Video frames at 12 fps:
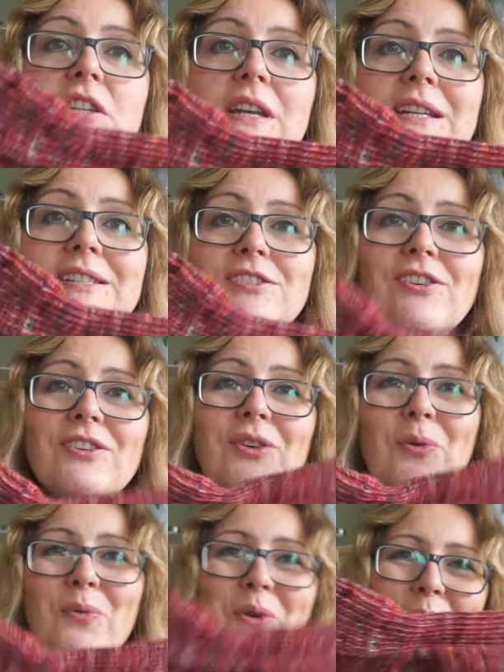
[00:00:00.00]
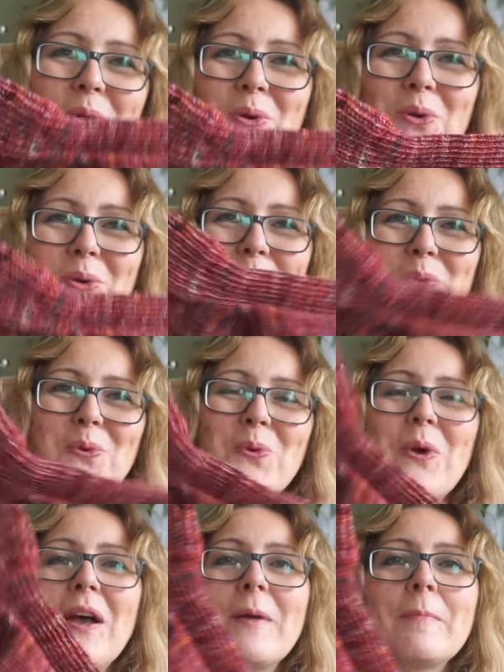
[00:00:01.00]
a Nest Sock.
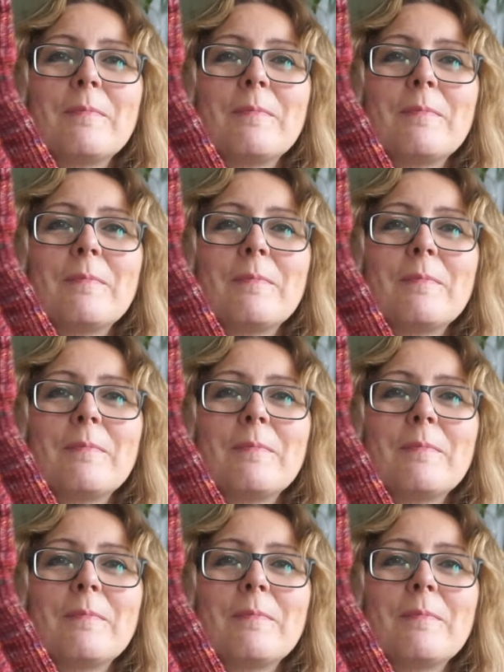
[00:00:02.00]
Woohoo!